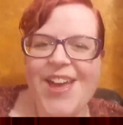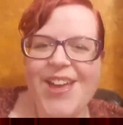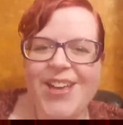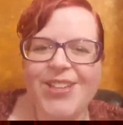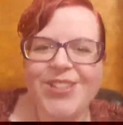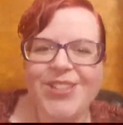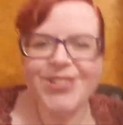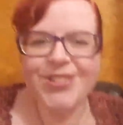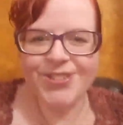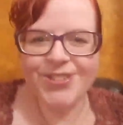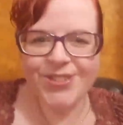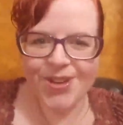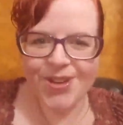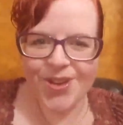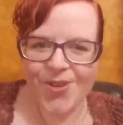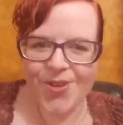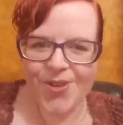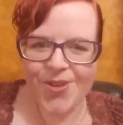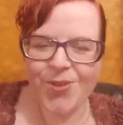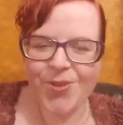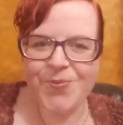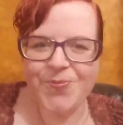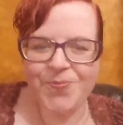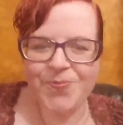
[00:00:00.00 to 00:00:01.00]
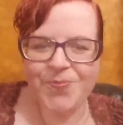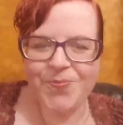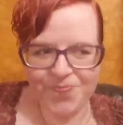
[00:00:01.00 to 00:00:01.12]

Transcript: So,